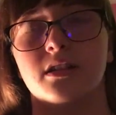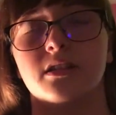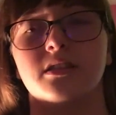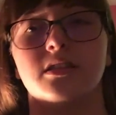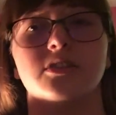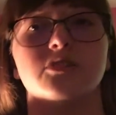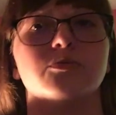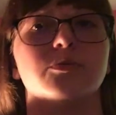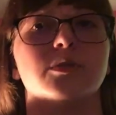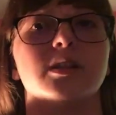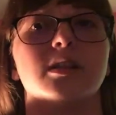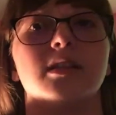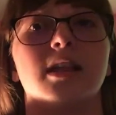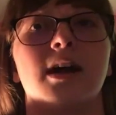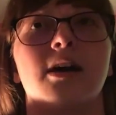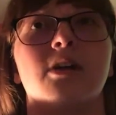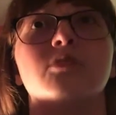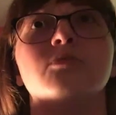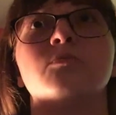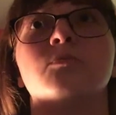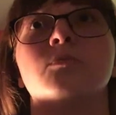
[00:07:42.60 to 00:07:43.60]
This will
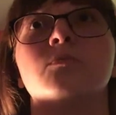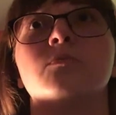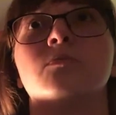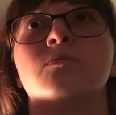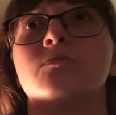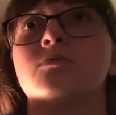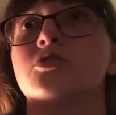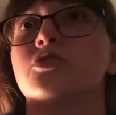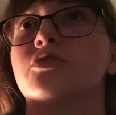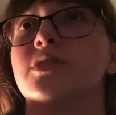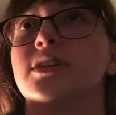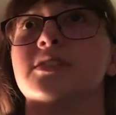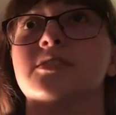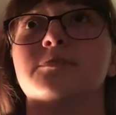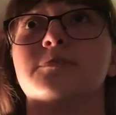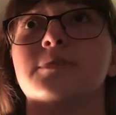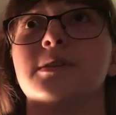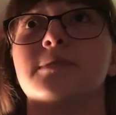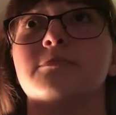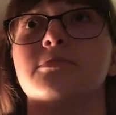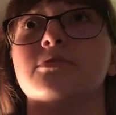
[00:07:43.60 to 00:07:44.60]
allow trans
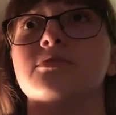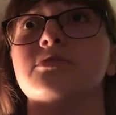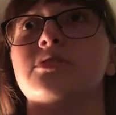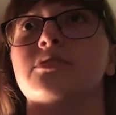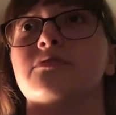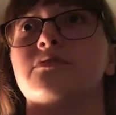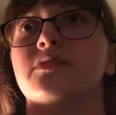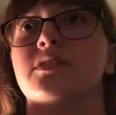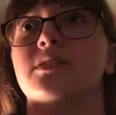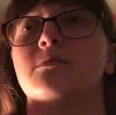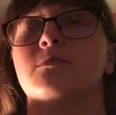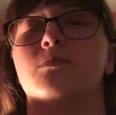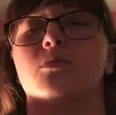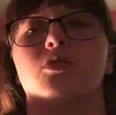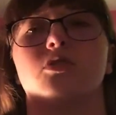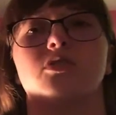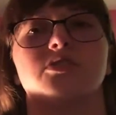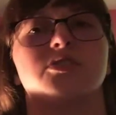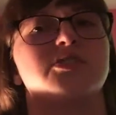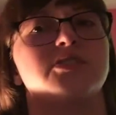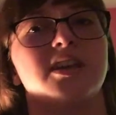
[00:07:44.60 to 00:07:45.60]
people to feel
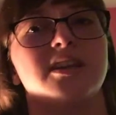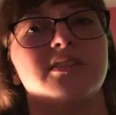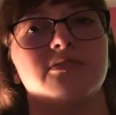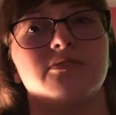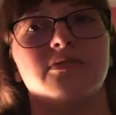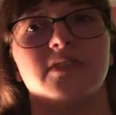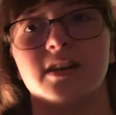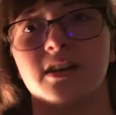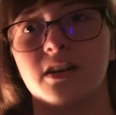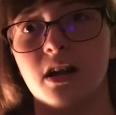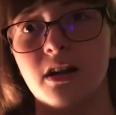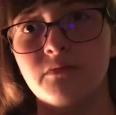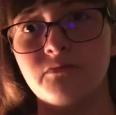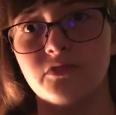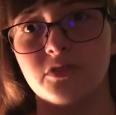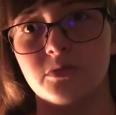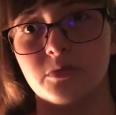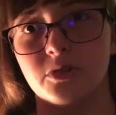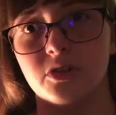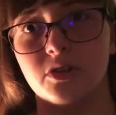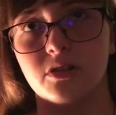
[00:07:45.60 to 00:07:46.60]
more safe and
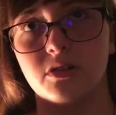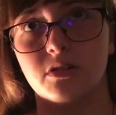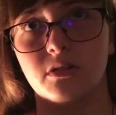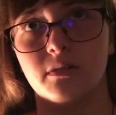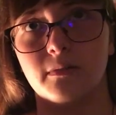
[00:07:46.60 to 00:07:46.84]
comfortable.